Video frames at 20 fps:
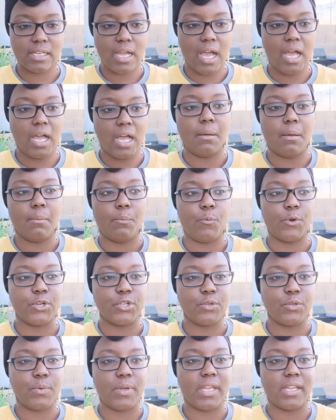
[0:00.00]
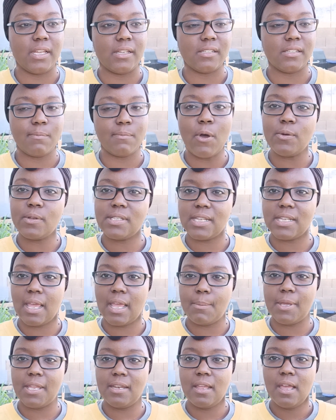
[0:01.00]
Um, we're doing smoked
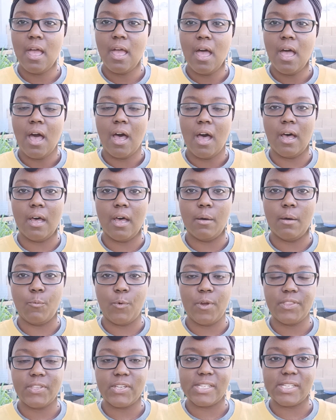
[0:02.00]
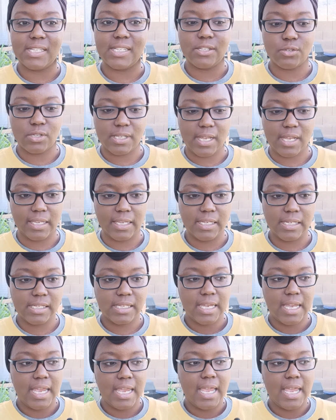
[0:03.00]
salmon um, with a Caesar salad,
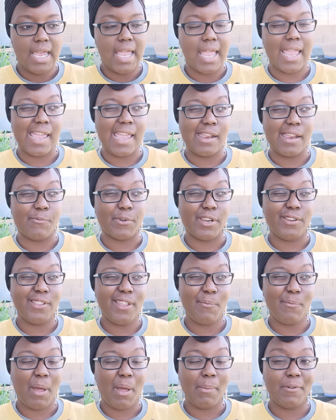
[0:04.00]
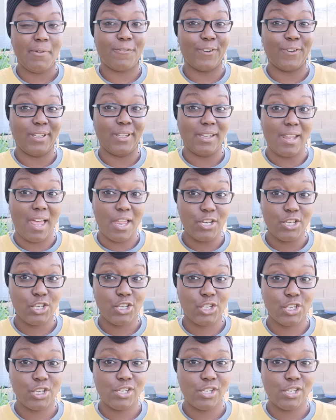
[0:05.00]
and we're gonna do that probably for lunch.